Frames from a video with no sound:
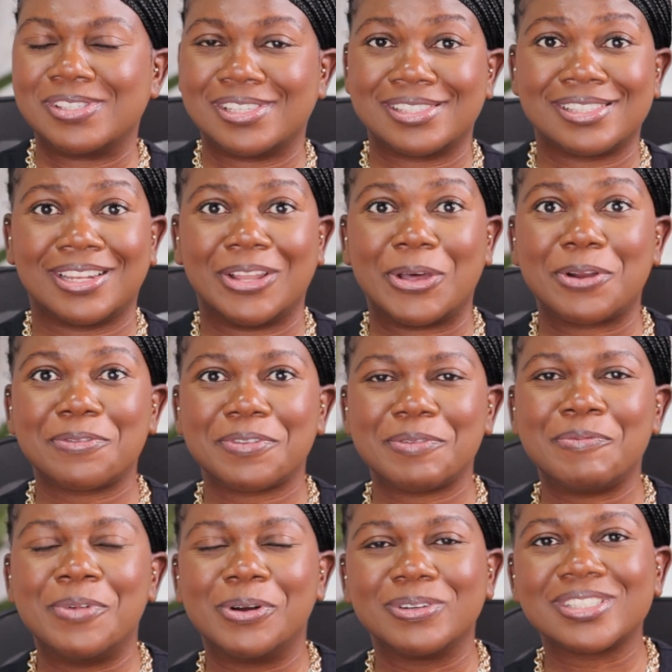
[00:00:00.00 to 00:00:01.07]
It's just a lot of
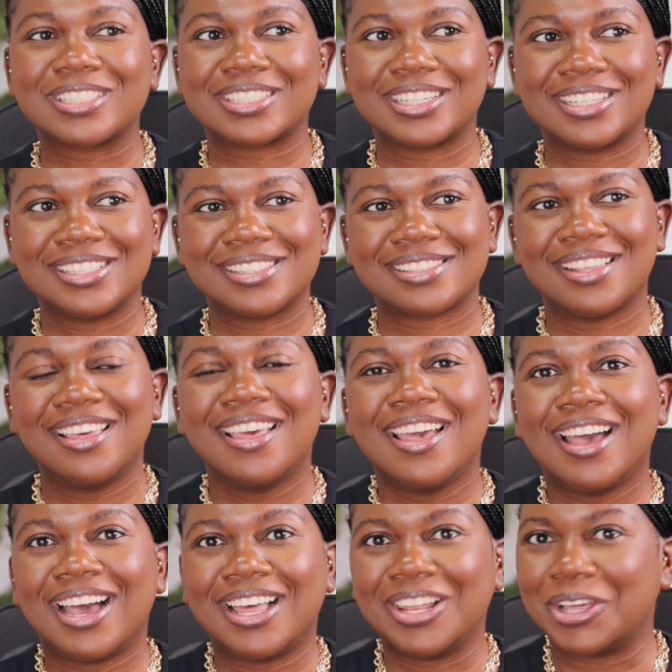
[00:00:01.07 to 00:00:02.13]
emotions,
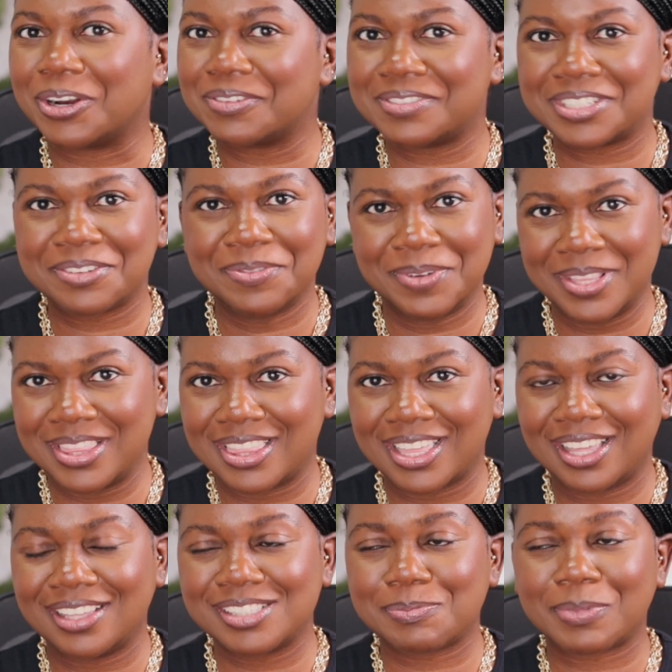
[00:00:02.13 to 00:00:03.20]
a lot of different
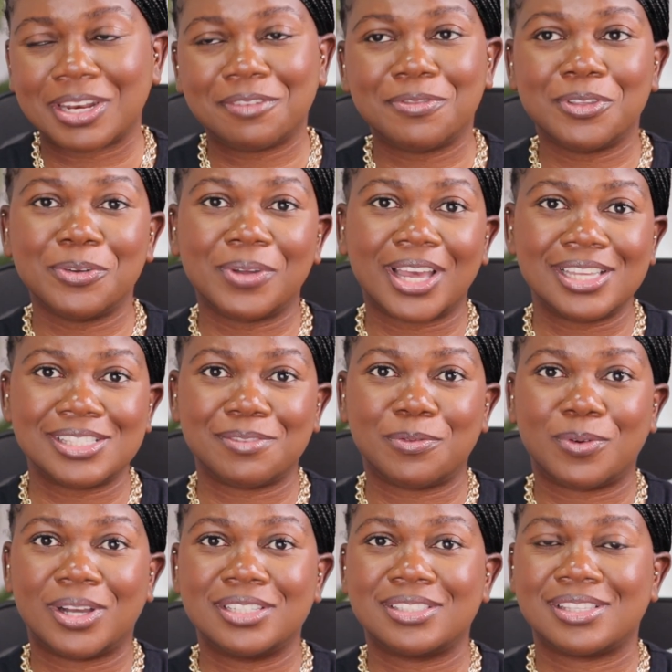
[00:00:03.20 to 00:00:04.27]
things. But if you guys
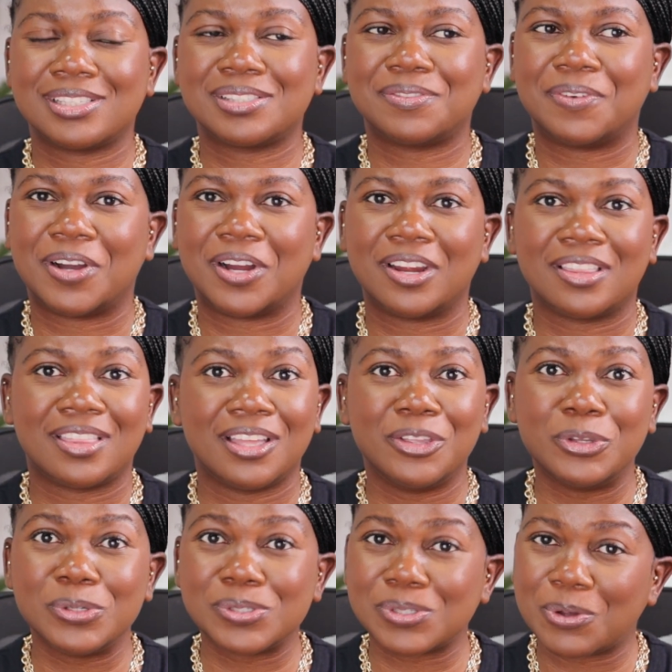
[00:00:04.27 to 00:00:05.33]
have watched this far,
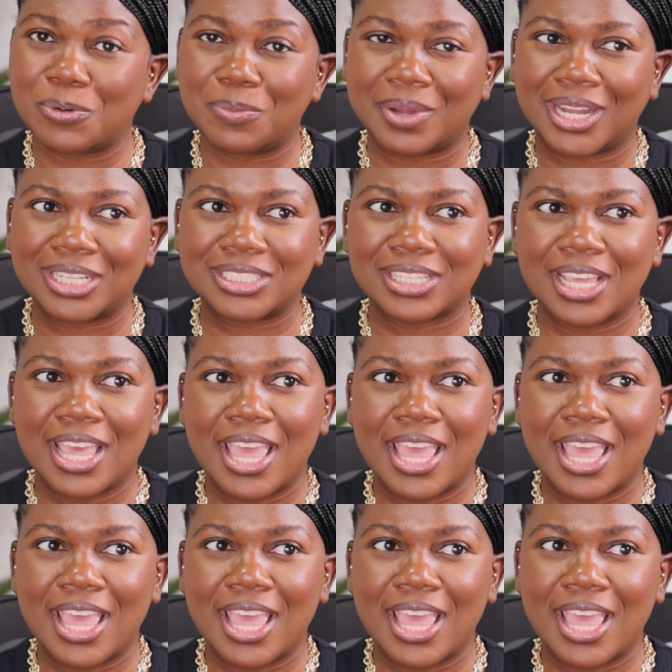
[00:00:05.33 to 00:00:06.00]
thank you so much.